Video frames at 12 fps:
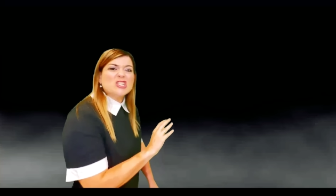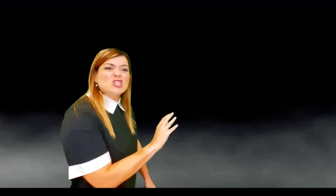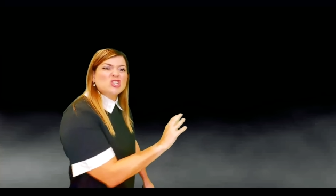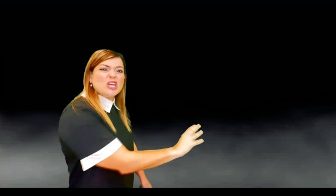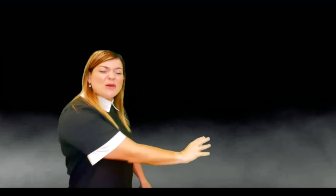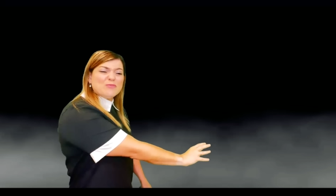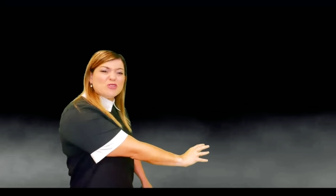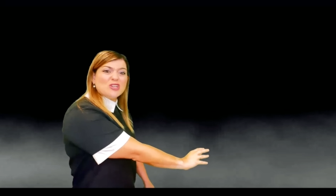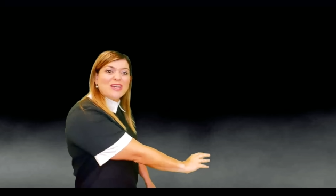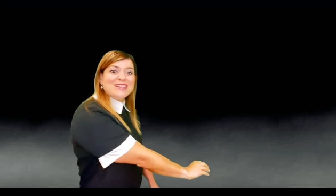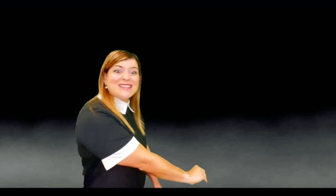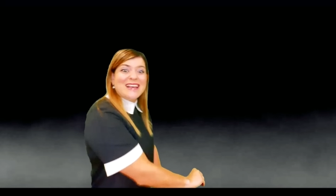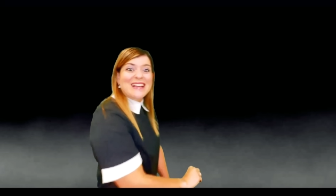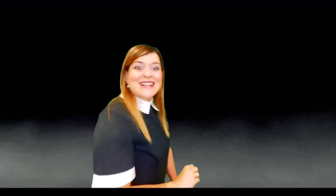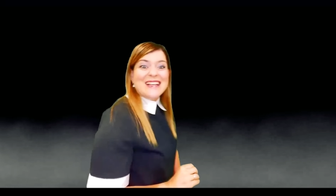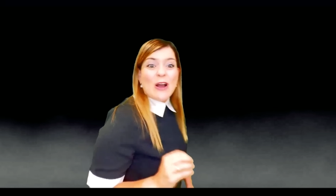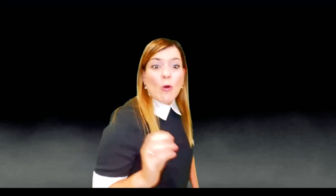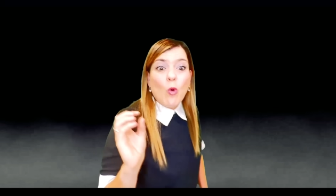Egyptians
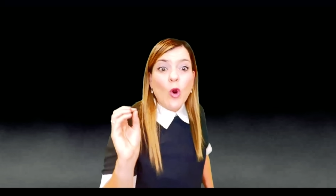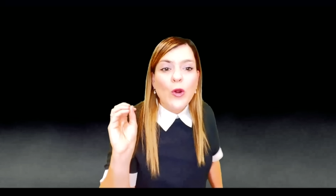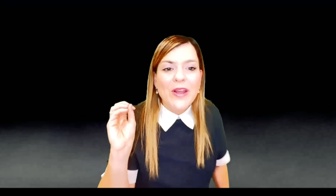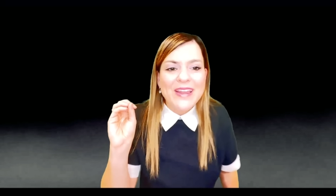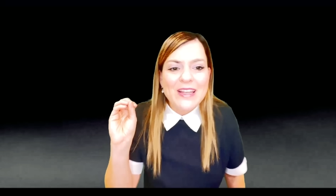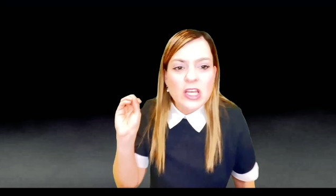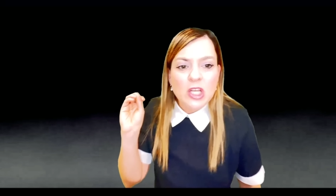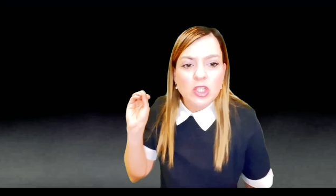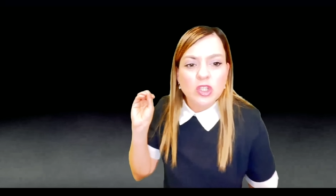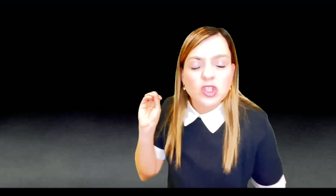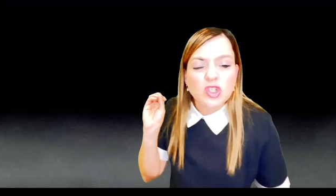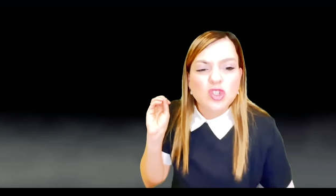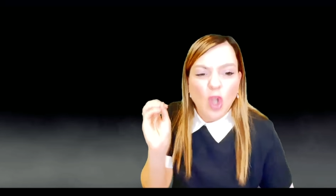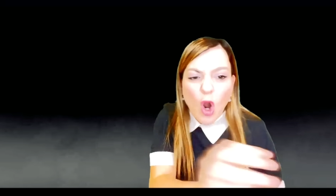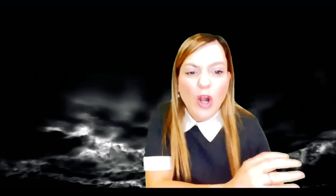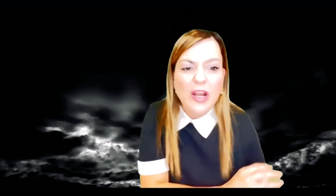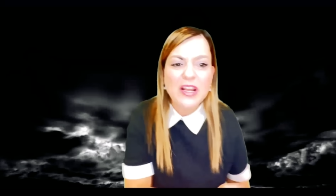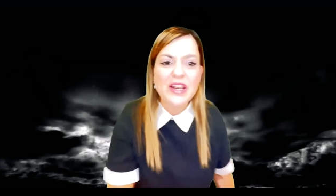were in
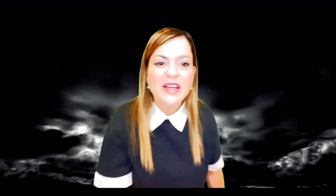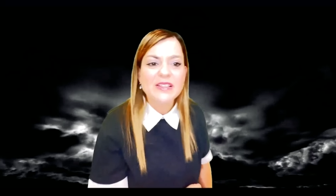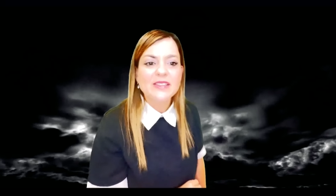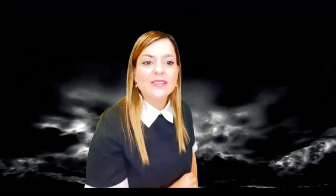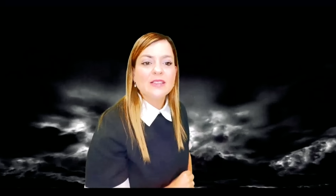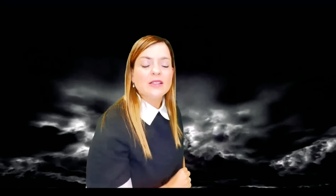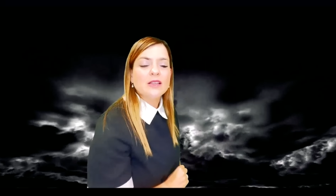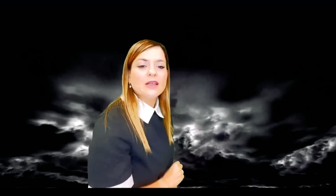darkness.